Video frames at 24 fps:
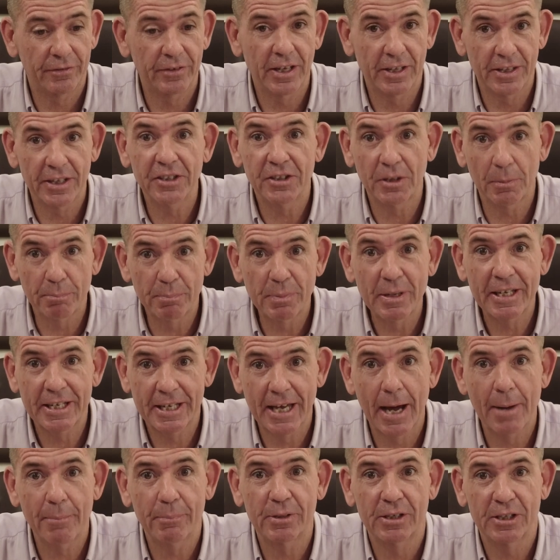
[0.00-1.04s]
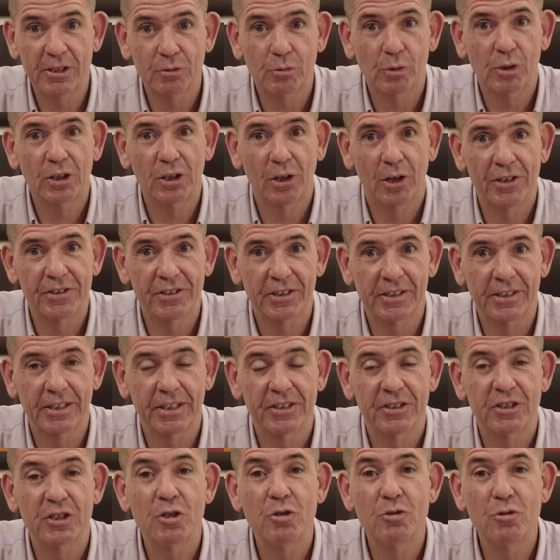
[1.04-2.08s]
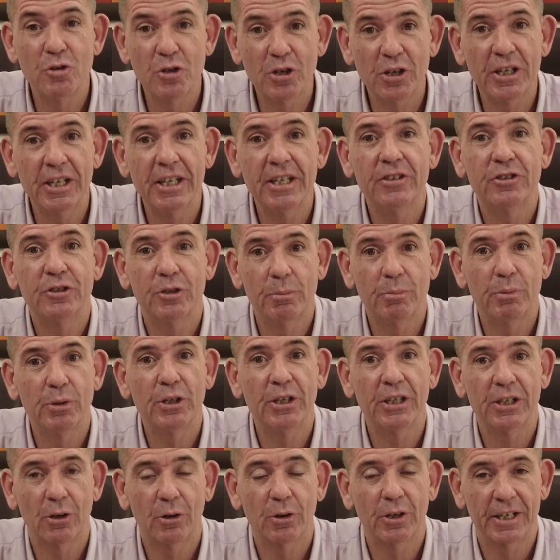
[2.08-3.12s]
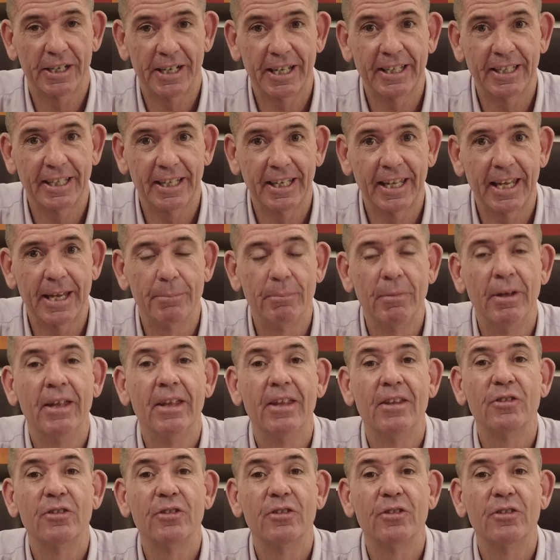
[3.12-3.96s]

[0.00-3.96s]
Now, these are big companies realizing this. You need to be on an LLM.